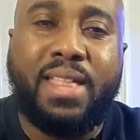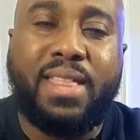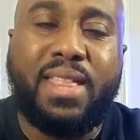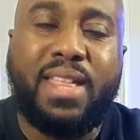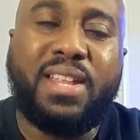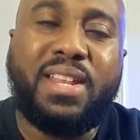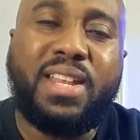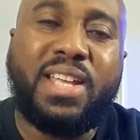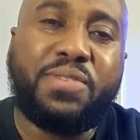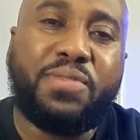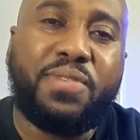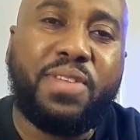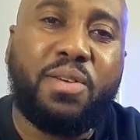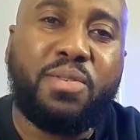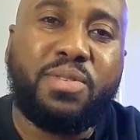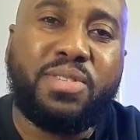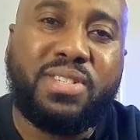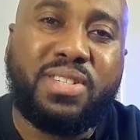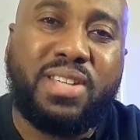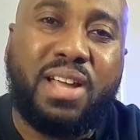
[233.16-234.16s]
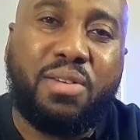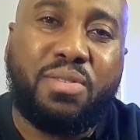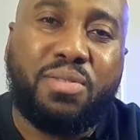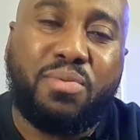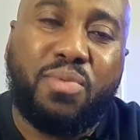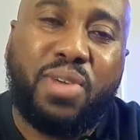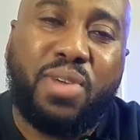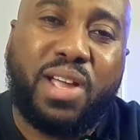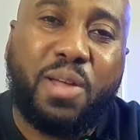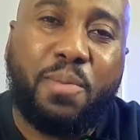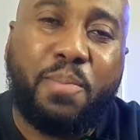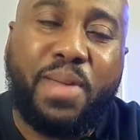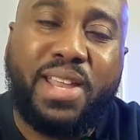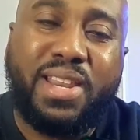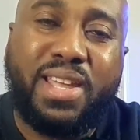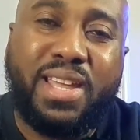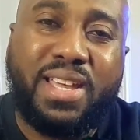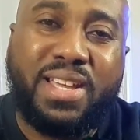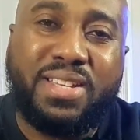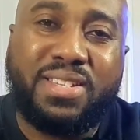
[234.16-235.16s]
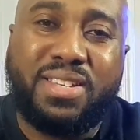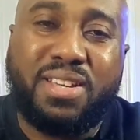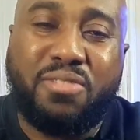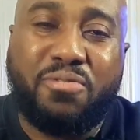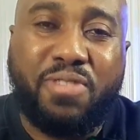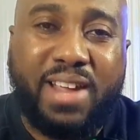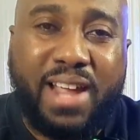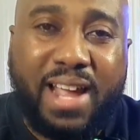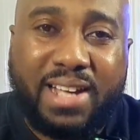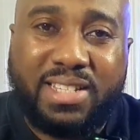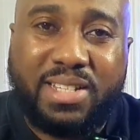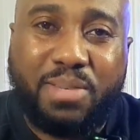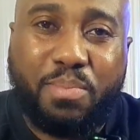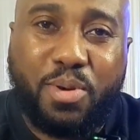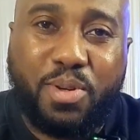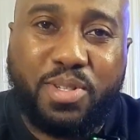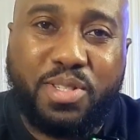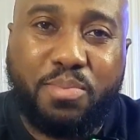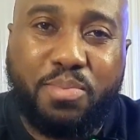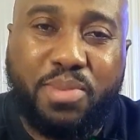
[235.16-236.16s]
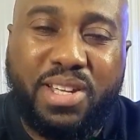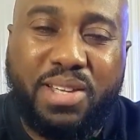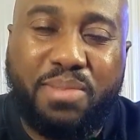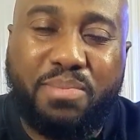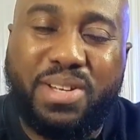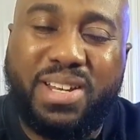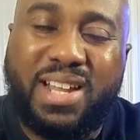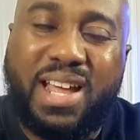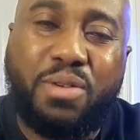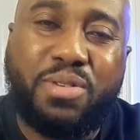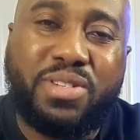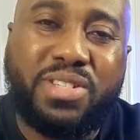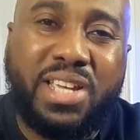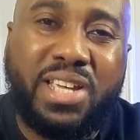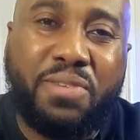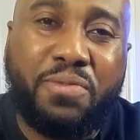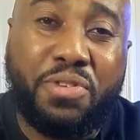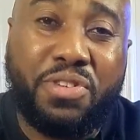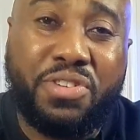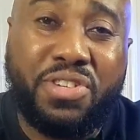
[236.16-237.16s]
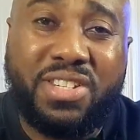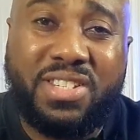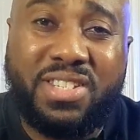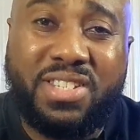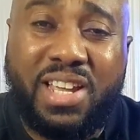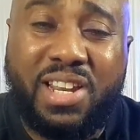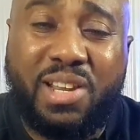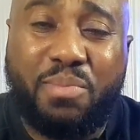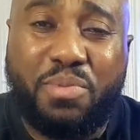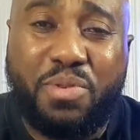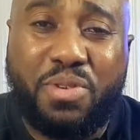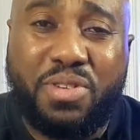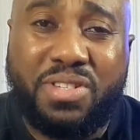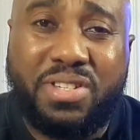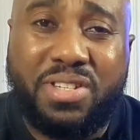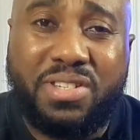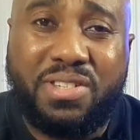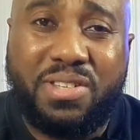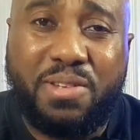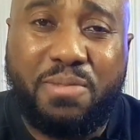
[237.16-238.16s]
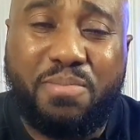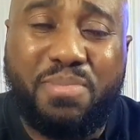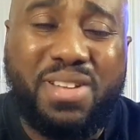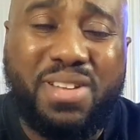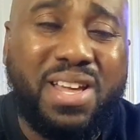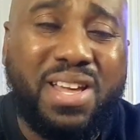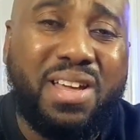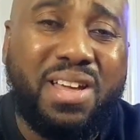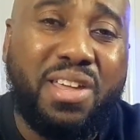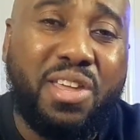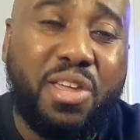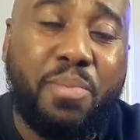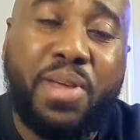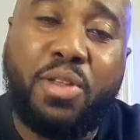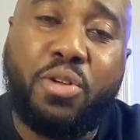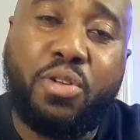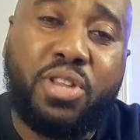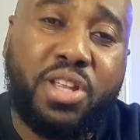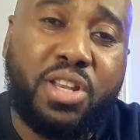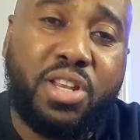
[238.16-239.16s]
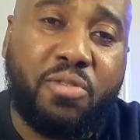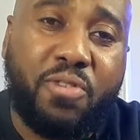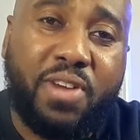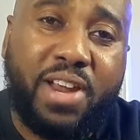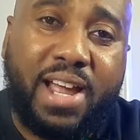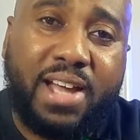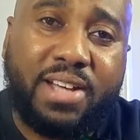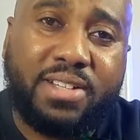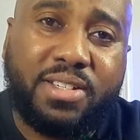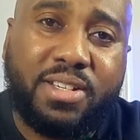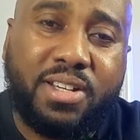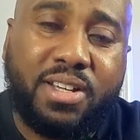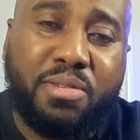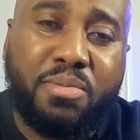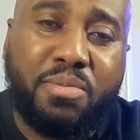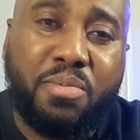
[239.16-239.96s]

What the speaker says: Now, the next thing I would recommend is a reactor, possibly, but I would say if you're just setting up your system, you may not need a reactor.